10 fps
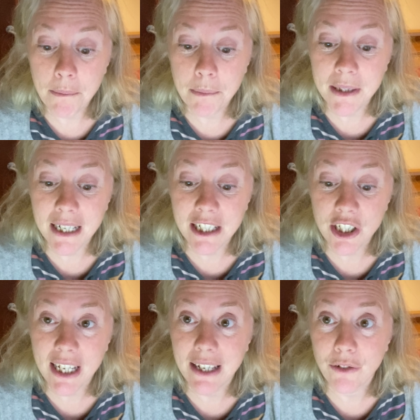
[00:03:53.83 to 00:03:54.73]

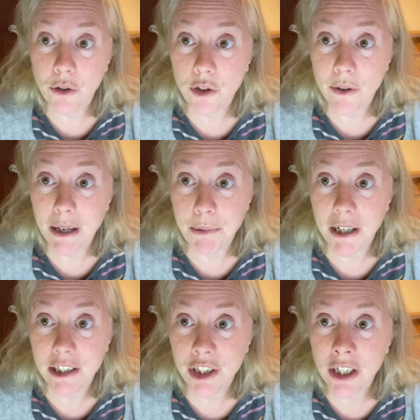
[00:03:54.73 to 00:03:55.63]
particularly if you're doing a
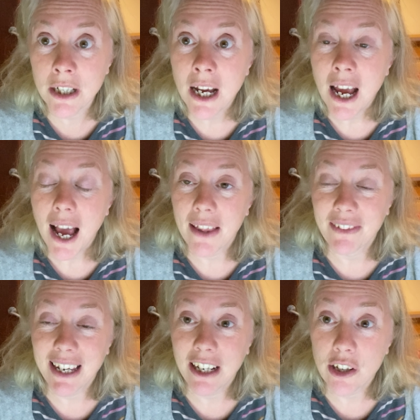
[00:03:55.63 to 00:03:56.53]
production, and
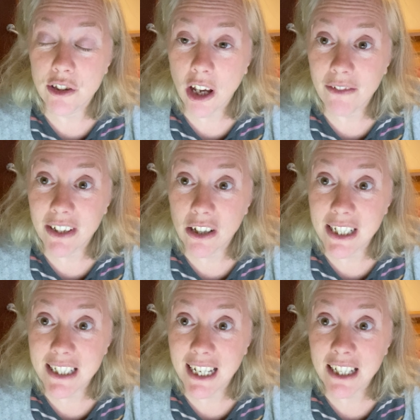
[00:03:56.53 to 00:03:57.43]
that includes
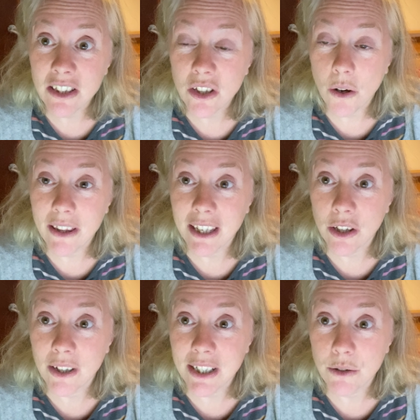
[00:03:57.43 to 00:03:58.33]
COVID-19. So I think
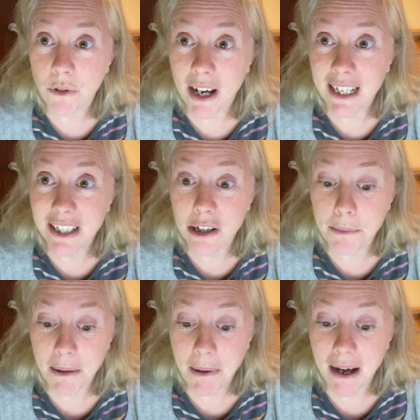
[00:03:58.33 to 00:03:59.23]
you need to write
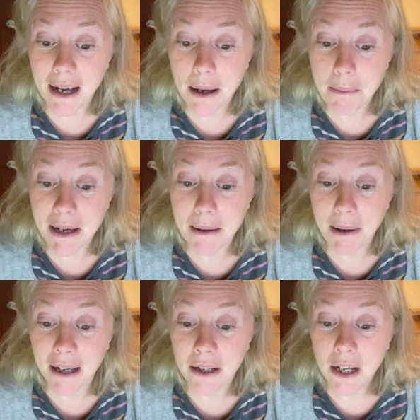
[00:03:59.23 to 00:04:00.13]
a bit
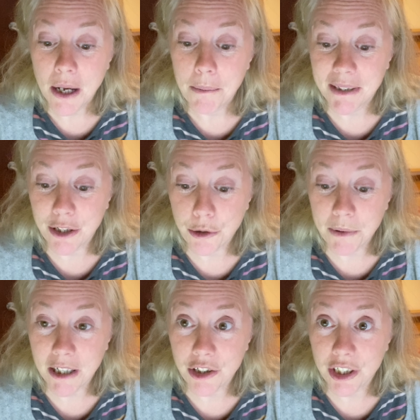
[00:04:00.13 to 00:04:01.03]
about potential
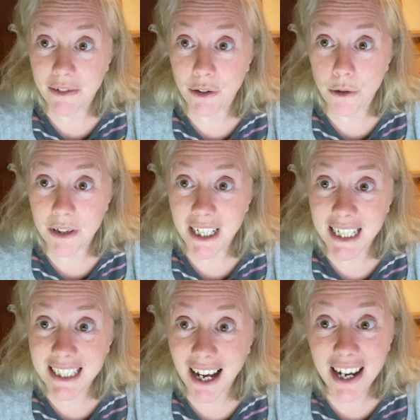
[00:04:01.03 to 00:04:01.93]
production
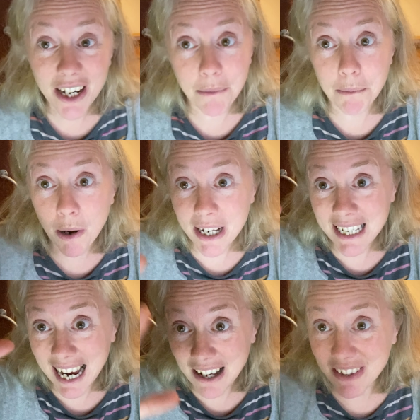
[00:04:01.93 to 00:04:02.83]
difficulties. I don't mind
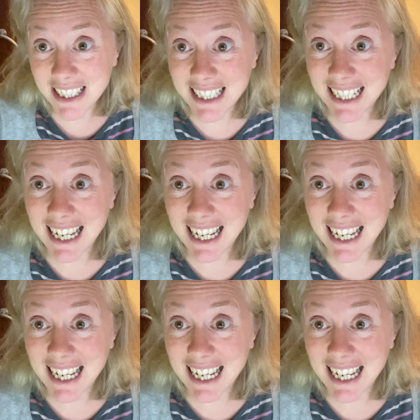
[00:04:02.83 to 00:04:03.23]
how this is